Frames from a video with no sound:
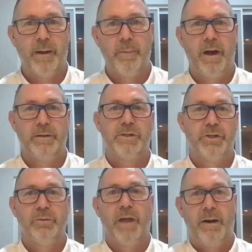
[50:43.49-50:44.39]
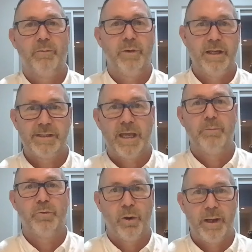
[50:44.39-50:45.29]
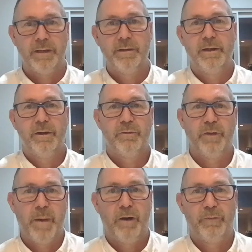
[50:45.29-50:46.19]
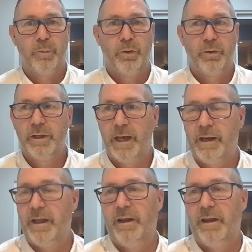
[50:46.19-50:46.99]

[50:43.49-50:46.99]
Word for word: Um, and to do that, we need to keep growing female football.